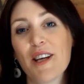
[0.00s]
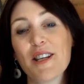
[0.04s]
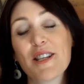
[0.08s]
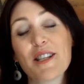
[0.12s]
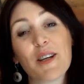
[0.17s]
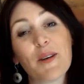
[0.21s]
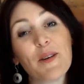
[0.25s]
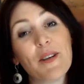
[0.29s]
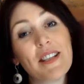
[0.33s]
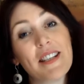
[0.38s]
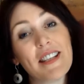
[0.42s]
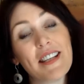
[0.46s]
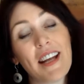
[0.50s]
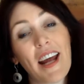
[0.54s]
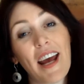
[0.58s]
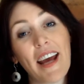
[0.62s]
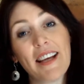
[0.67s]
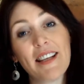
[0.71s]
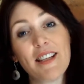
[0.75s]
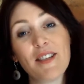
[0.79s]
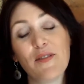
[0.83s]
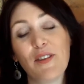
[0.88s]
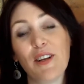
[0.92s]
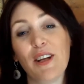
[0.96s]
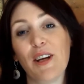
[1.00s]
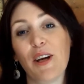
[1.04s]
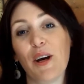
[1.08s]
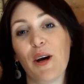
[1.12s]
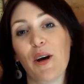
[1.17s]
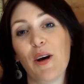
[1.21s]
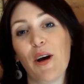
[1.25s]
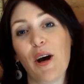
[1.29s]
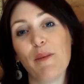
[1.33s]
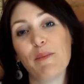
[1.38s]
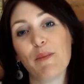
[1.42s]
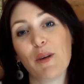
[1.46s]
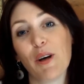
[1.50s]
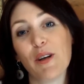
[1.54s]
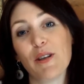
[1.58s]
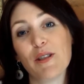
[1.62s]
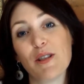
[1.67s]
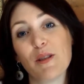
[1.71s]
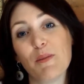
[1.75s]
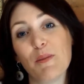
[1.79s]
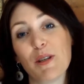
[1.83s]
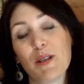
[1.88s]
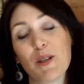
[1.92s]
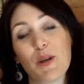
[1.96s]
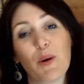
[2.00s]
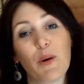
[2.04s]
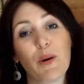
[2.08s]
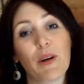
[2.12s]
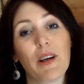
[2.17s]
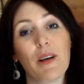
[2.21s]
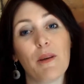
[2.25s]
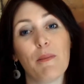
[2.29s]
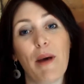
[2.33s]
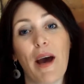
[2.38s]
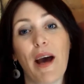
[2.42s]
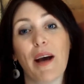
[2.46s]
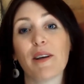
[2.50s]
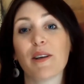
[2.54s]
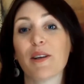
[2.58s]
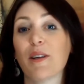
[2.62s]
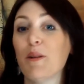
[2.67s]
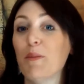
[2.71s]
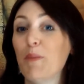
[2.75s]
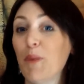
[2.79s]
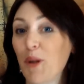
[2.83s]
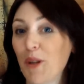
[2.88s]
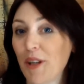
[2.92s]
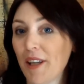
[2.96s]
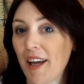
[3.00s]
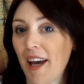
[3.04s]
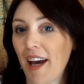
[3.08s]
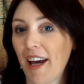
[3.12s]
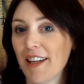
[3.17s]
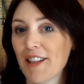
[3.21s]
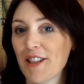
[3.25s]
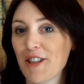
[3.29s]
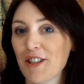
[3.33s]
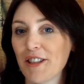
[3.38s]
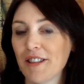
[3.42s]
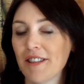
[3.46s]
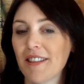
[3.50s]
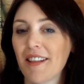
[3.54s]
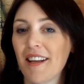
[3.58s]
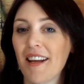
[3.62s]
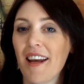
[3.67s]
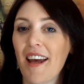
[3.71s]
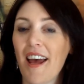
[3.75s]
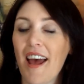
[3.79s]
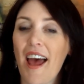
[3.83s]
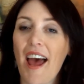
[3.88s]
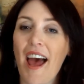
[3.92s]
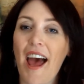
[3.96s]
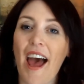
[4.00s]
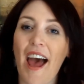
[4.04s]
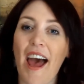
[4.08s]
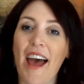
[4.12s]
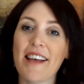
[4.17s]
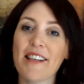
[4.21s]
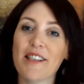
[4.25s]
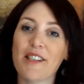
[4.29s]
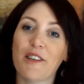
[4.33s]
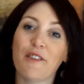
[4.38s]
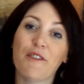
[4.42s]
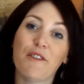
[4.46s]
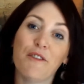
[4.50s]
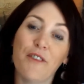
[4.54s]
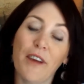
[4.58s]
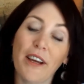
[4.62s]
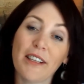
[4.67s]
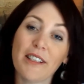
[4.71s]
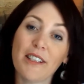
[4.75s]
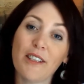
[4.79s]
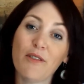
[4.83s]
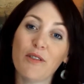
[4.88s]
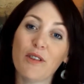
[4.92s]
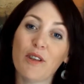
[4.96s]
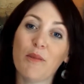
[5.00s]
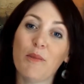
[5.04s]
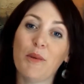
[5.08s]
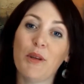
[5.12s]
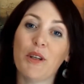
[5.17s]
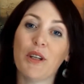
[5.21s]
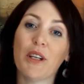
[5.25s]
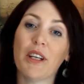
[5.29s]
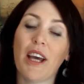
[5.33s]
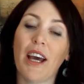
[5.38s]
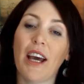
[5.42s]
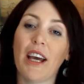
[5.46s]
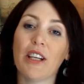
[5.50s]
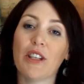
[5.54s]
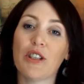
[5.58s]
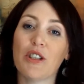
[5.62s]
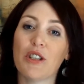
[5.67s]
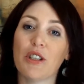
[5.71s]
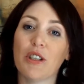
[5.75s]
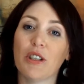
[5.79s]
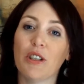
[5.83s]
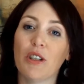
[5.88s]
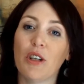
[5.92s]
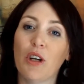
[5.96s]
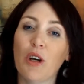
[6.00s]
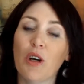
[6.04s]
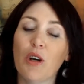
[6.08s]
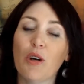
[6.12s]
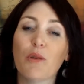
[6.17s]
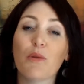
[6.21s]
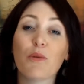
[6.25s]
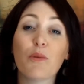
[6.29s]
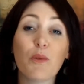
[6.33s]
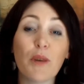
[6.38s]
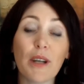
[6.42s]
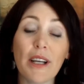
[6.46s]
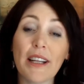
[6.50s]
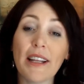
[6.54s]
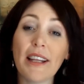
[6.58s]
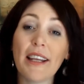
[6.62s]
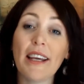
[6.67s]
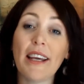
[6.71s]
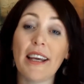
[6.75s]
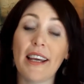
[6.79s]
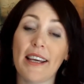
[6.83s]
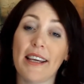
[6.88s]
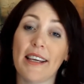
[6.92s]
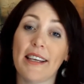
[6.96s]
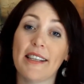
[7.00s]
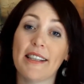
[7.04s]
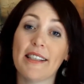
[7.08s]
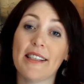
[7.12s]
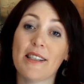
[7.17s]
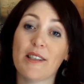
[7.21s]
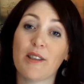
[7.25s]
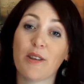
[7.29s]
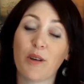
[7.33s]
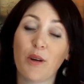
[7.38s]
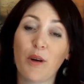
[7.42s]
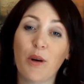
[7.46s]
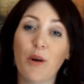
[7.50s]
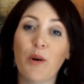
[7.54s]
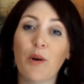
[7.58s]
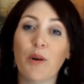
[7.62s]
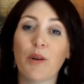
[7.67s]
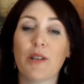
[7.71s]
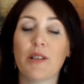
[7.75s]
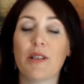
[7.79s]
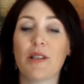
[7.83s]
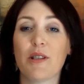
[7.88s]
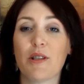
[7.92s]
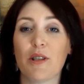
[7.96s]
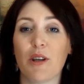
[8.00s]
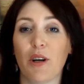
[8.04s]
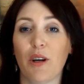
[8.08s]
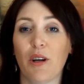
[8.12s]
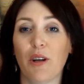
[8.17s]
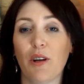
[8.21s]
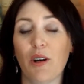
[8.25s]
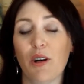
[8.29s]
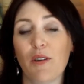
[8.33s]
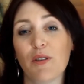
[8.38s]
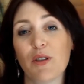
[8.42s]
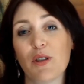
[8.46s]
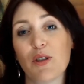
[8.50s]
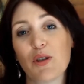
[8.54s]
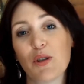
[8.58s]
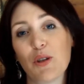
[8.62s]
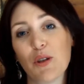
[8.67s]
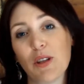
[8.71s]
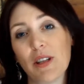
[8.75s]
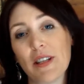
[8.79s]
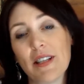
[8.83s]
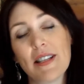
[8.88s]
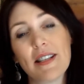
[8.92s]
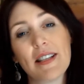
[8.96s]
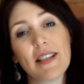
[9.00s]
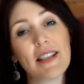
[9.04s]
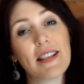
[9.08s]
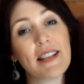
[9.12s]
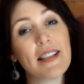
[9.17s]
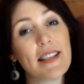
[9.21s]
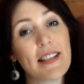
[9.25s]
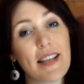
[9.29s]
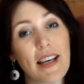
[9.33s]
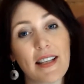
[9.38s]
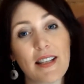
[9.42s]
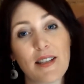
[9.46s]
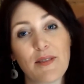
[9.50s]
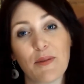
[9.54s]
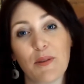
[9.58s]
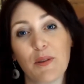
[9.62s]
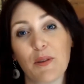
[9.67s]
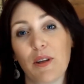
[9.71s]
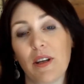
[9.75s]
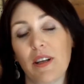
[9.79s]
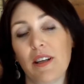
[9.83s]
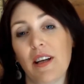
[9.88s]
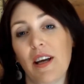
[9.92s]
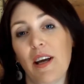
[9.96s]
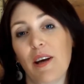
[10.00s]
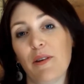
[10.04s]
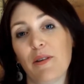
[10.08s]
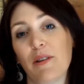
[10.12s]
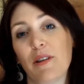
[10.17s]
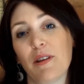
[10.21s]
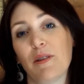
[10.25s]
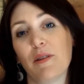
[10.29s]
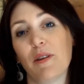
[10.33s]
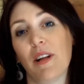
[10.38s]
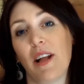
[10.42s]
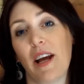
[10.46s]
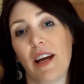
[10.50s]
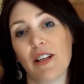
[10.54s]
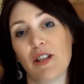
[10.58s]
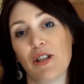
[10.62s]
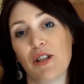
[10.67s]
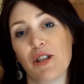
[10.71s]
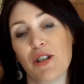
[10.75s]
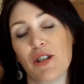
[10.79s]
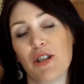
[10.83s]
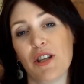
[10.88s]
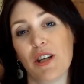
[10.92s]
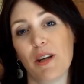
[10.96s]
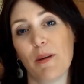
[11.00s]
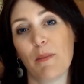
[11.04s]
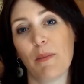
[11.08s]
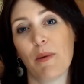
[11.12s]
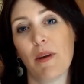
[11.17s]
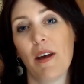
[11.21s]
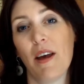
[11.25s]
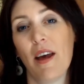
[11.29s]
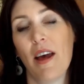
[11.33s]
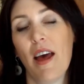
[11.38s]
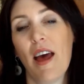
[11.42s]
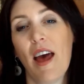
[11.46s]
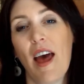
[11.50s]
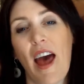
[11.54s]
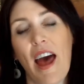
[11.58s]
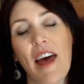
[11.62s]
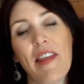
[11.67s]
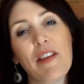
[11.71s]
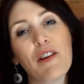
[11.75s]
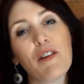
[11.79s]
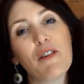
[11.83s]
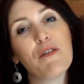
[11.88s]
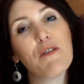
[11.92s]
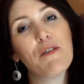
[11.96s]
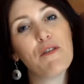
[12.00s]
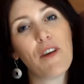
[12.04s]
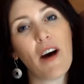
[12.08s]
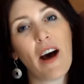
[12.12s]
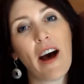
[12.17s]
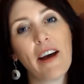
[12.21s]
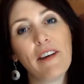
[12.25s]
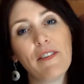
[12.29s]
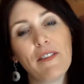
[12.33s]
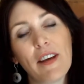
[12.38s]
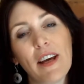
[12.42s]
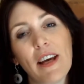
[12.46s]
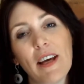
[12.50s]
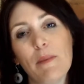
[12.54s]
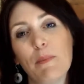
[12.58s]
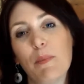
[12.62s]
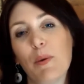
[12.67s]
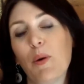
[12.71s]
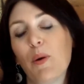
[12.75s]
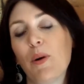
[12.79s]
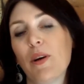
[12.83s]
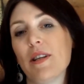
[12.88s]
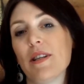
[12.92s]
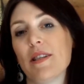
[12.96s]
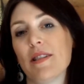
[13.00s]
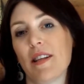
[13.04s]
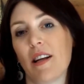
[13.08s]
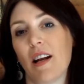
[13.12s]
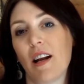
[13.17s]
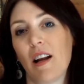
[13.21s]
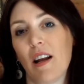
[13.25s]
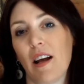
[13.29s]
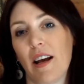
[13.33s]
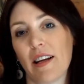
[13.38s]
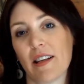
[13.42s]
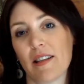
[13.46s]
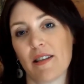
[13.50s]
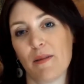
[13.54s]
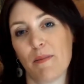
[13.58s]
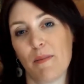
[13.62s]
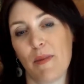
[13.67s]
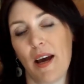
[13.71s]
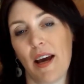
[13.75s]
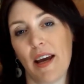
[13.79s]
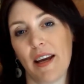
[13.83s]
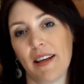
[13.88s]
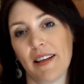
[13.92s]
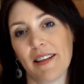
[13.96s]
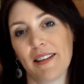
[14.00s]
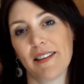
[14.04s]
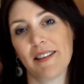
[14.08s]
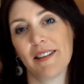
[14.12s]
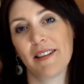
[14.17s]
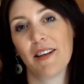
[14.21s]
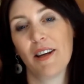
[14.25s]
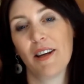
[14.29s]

So in today's video, I'm going to be talking about communication, as effective communication really is the cornerstone of a truly successful and healthy relationship. And there are 5 key points that I'd like to make.